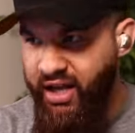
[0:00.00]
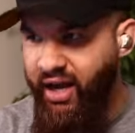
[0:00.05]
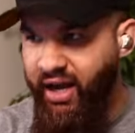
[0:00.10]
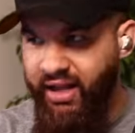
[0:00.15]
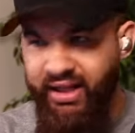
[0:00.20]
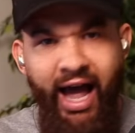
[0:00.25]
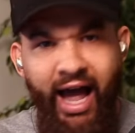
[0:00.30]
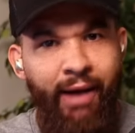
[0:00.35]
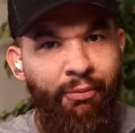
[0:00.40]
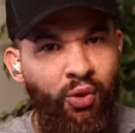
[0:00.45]
a
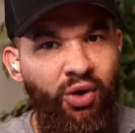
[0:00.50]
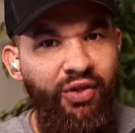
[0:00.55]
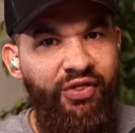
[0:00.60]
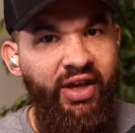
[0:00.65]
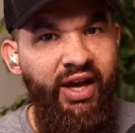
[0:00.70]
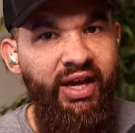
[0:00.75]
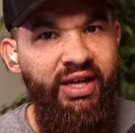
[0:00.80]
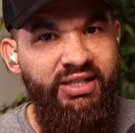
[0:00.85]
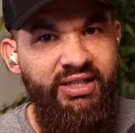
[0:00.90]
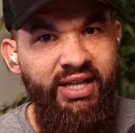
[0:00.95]
lot more
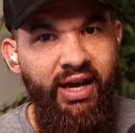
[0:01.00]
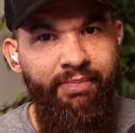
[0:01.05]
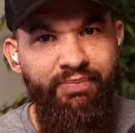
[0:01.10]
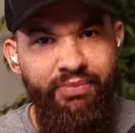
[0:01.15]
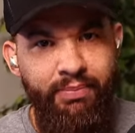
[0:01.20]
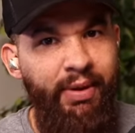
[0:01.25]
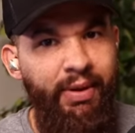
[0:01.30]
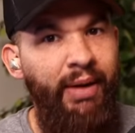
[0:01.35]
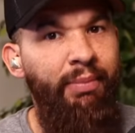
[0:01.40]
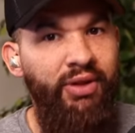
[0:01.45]
things
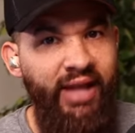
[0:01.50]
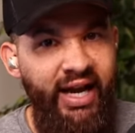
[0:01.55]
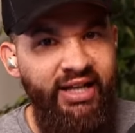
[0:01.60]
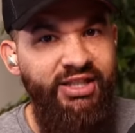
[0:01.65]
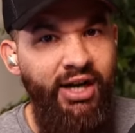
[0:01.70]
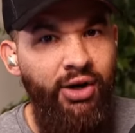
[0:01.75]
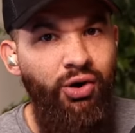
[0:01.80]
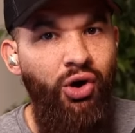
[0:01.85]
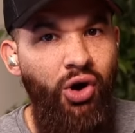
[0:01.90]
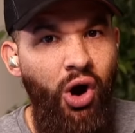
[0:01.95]
that people like
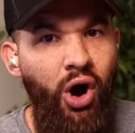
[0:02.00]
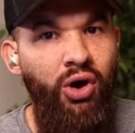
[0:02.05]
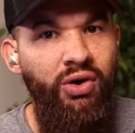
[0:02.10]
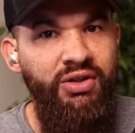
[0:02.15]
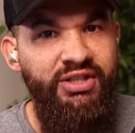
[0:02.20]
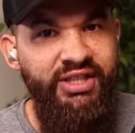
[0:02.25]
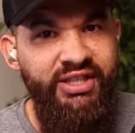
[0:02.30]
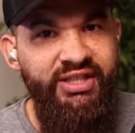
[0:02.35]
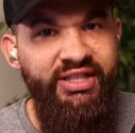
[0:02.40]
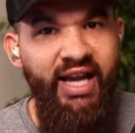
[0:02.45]
Tucker
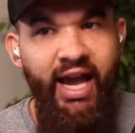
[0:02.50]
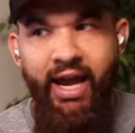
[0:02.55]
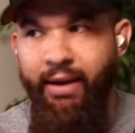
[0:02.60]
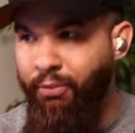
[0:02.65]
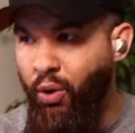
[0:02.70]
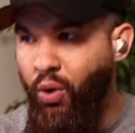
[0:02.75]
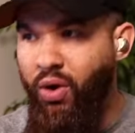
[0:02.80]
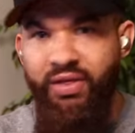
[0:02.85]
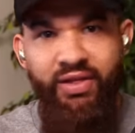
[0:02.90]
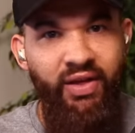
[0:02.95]
Carlson say
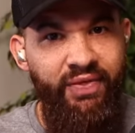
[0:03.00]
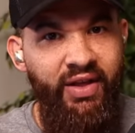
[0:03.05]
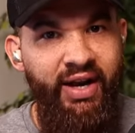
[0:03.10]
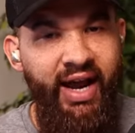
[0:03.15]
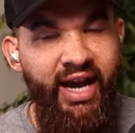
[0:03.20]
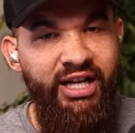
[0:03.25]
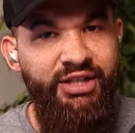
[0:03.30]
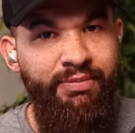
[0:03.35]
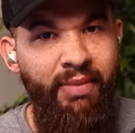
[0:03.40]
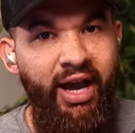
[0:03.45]
more than the
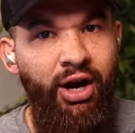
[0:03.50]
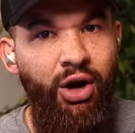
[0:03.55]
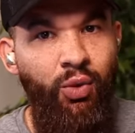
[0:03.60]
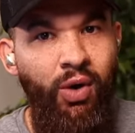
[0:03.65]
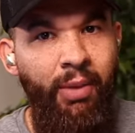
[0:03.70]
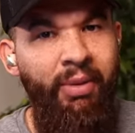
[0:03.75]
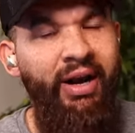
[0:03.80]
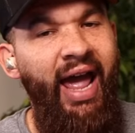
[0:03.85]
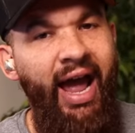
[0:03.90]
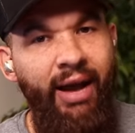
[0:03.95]
next man or
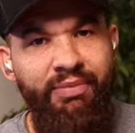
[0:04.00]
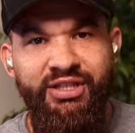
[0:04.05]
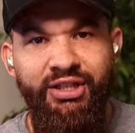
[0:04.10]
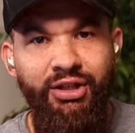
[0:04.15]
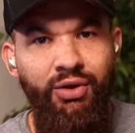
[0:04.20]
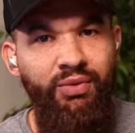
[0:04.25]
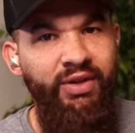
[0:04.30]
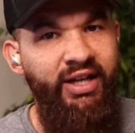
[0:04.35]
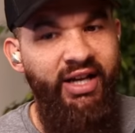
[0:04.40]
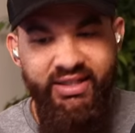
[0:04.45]
woman?
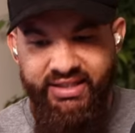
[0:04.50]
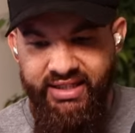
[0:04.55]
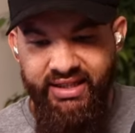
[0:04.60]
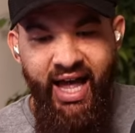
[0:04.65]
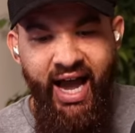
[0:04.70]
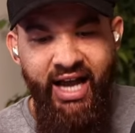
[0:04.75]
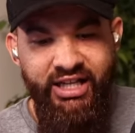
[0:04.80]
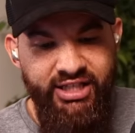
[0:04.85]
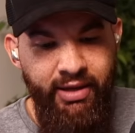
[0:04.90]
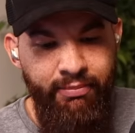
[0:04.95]
Absolutely, because it
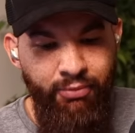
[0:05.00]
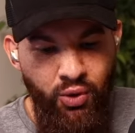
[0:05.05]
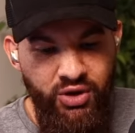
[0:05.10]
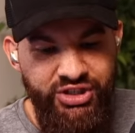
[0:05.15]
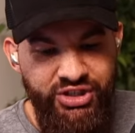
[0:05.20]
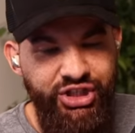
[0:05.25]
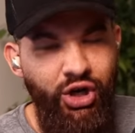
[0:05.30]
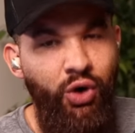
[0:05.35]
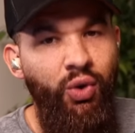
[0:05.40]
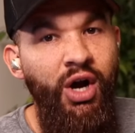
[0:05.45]
lines up more
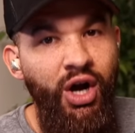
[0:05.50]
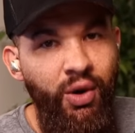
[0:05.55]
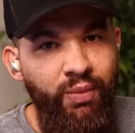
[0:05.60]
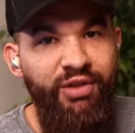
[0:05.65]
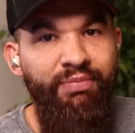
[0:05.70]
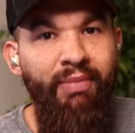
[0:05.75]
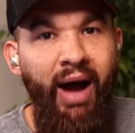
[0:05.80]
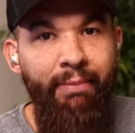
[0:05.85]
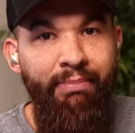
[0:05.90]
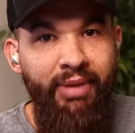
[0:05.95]
so
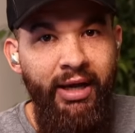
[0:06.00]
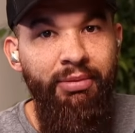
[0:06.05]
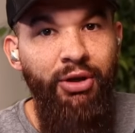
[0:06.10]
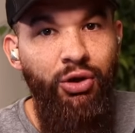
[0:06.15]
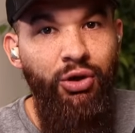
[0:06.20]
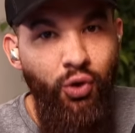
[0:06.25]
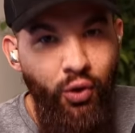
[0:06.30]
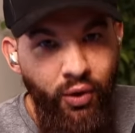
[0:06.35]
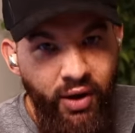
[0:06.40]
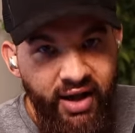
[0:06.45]
with my
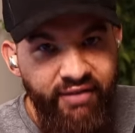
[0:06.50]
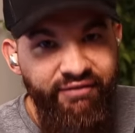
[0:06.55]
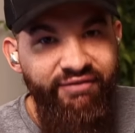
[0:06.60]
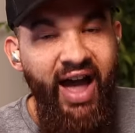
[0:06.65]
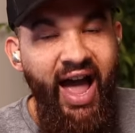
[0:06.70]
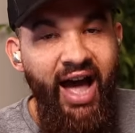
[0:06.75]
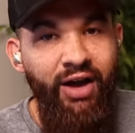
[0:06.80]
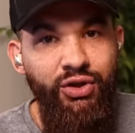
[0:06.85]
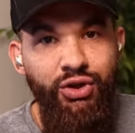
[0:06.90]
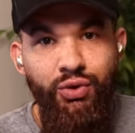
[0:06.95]
biblical
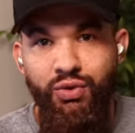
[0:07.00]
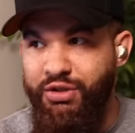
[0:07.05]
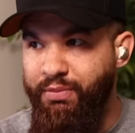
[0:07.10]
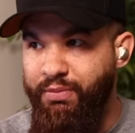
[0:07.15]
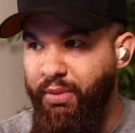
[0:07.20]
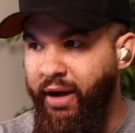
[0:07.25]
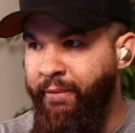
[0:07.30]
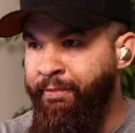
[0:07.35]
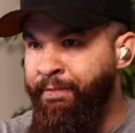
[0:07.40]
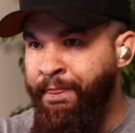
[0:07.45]
values.
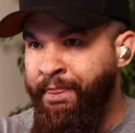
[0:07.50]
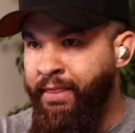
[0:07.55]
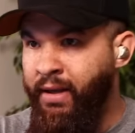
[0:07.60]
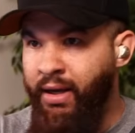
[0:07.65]
But